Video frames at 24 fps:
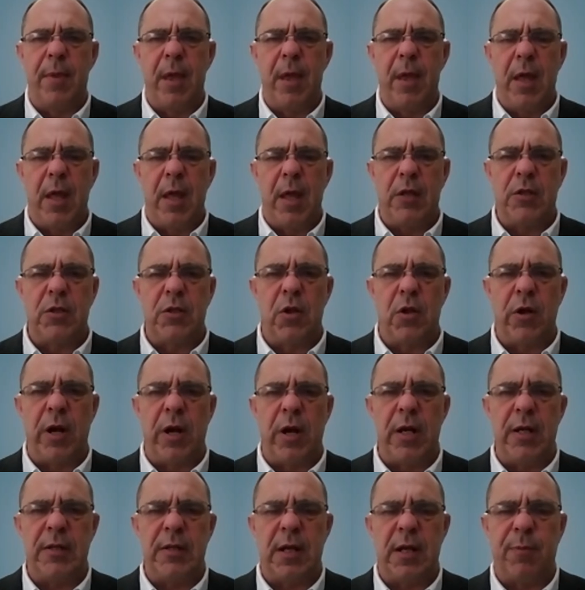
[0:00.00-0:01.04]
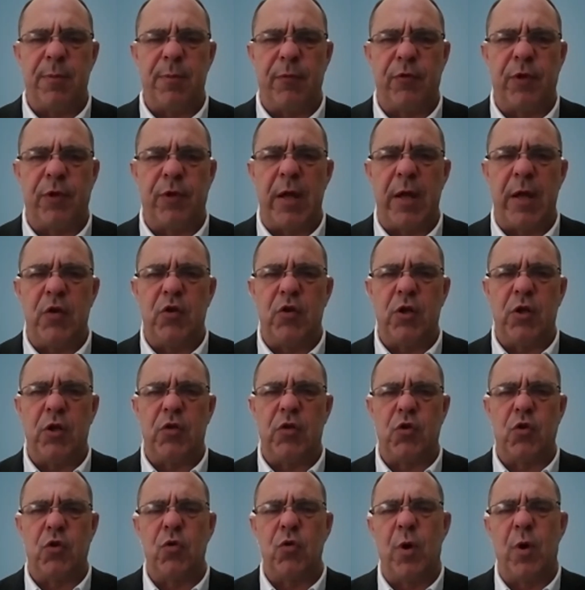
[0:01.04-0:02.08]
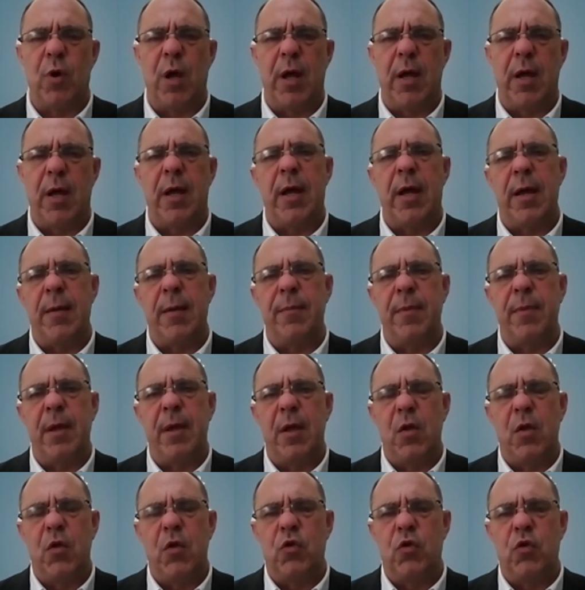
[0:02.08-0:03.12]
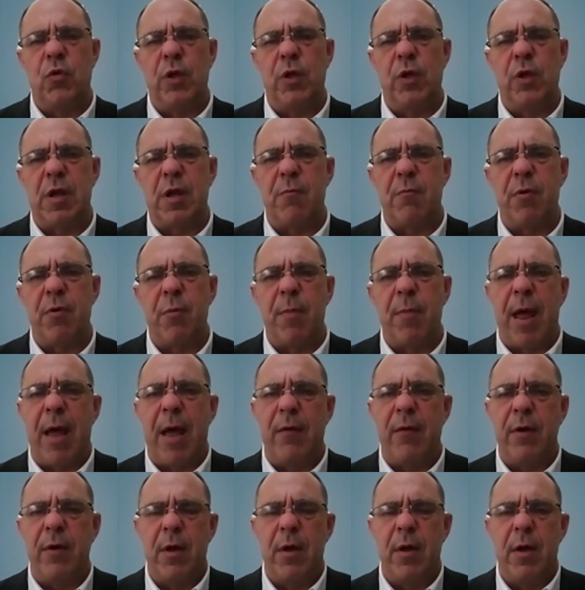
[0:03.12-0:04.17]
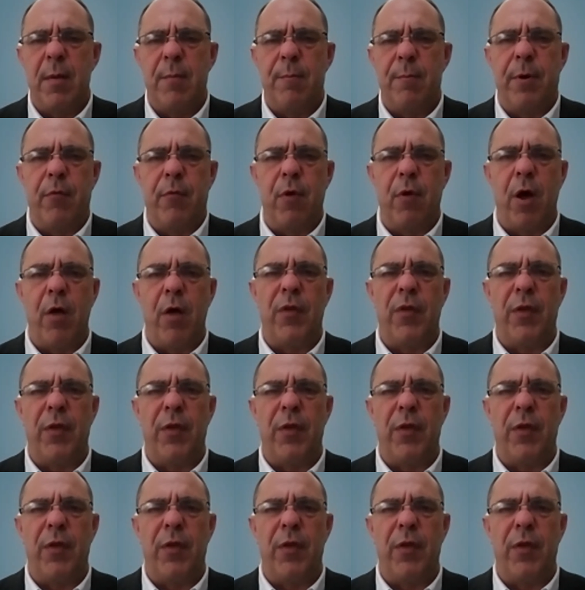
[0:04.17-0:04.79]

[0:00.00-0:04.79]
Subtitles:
It's not any type of danger to the Temple Mount, but rather